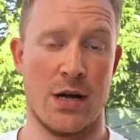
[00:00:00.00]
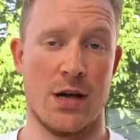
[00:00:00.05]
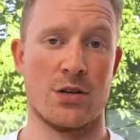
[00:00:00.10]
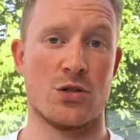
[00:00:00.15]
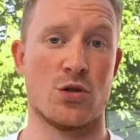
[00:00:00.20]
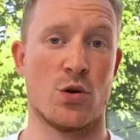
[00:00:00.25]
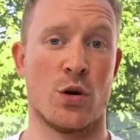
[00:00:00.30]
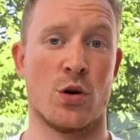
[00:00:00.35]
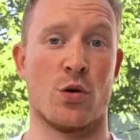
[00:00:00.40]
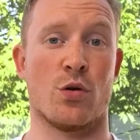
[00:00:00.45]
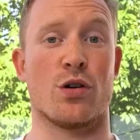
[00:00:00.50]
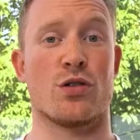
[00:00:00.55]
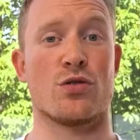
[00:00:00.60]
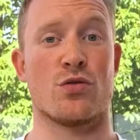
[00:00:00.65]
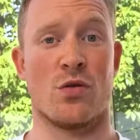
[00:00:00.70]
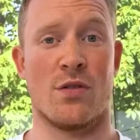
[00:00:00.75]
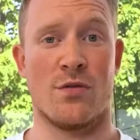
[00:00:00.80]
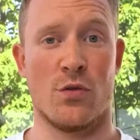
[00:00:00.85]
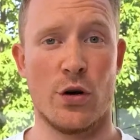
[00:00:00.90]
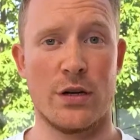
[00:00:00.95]
So in order
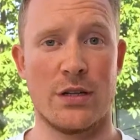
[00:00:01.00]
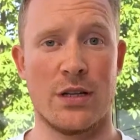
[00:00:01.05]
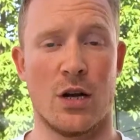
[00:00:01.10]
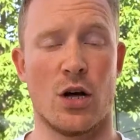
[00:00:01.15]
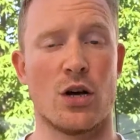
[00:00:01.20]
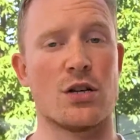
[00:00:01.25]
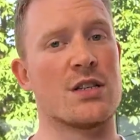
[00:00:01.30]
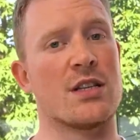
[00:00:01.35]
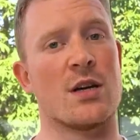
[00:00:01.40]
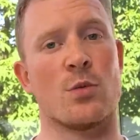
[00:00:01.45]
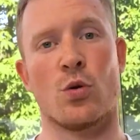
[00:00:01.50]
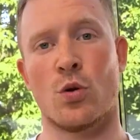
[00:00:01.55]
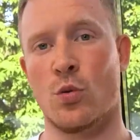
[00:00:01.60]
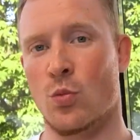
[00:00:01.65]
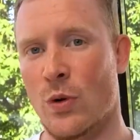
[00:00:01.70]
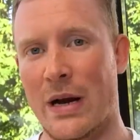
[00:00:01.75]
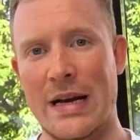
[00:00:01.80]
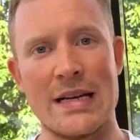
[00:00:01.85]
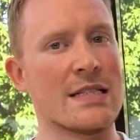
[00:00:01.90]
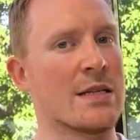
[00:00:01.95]
to avoid the loss, they will
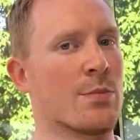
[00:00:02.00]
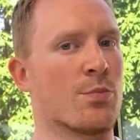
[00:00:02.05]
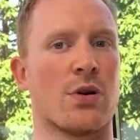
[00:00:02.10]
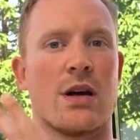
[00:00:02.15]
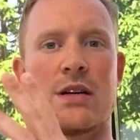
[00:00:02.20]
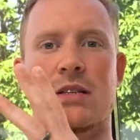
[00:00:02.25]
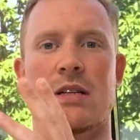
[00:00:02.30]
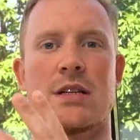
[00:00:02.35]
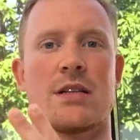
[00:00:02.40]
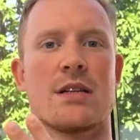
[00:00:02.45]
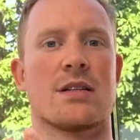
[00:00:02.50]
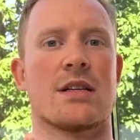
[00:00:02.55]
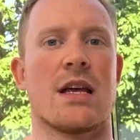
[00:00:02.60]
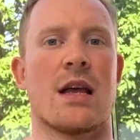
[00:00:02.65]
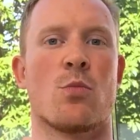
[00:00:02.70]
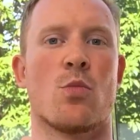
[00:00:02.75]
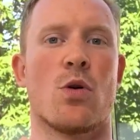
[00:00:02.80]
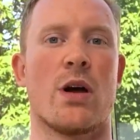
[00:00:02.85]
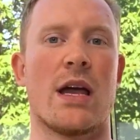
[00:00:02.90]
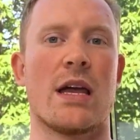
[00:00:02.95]
raise the pricing the
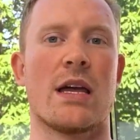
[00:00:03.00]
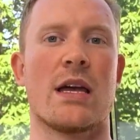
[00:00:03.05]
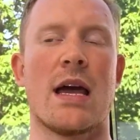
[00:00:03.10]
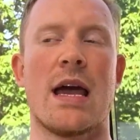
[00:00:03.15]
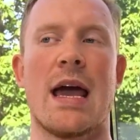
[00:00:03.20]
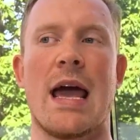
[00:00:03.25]
same way.